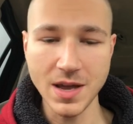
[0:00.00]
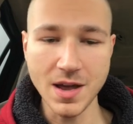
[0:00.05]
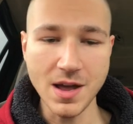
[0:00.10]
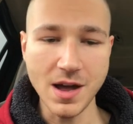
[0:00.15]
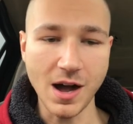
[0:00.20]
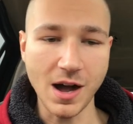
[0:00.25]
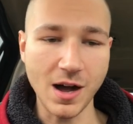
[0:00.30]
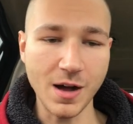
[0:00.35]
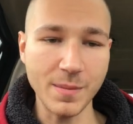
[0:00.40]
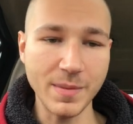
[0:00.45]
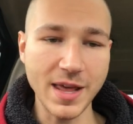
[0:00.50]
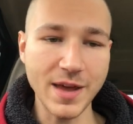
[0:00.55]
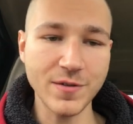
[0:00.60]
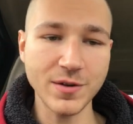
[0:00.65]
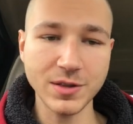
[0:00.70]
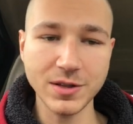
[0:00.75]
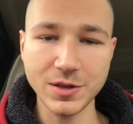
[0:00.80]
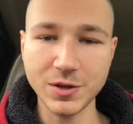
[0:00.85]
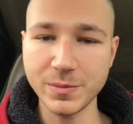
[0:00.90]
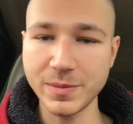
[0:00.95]
And every
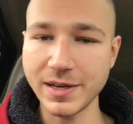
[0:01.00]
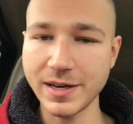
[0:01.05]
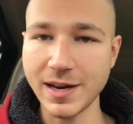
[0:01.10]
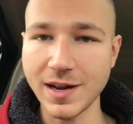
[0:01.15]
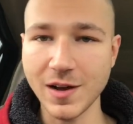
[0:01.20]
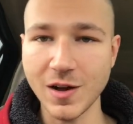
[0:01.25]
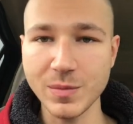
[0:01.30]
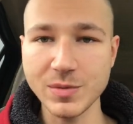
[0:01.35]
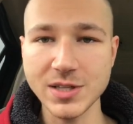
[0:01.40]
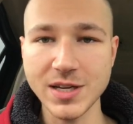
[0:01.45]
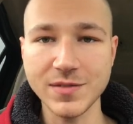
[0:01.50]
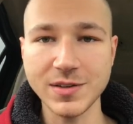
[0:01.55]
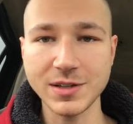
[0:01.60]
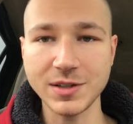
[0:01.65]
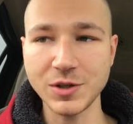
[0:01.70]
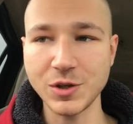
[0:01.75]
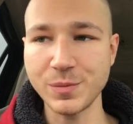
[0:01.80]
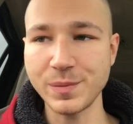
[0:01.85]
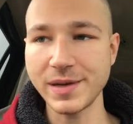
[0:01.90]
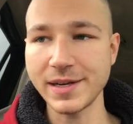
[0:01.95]
little bit helps, every
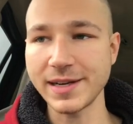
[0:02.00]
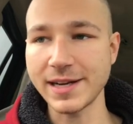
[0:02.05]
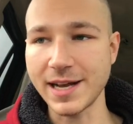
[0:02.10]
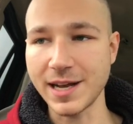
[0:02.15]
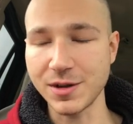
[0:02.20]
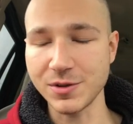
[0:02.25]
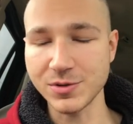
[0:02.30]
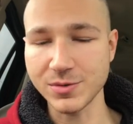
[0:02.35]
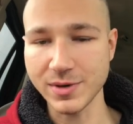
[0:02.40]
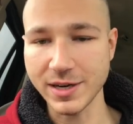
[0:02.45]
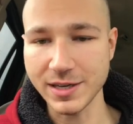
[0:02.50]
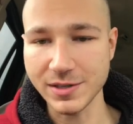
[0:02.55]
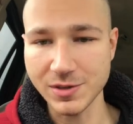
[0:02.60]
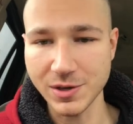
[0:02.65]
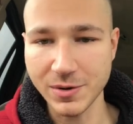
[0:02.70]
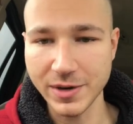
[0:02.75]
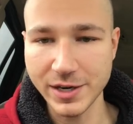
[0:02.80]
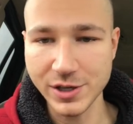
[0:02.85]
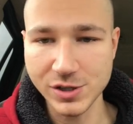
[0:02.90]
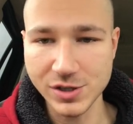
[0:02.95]
little bit counts, right?
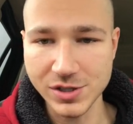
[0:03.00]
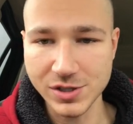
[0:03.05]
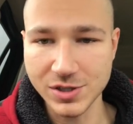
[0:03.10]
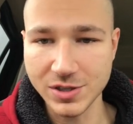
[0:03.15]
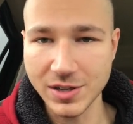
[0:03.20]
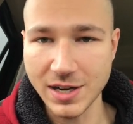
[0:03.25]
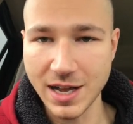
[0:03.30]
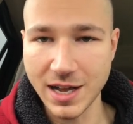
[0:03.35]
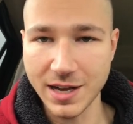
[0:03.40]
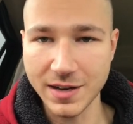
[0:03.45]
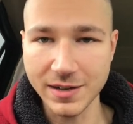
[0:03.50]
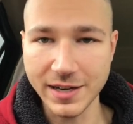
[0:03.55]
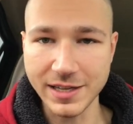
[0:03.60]
Donations are not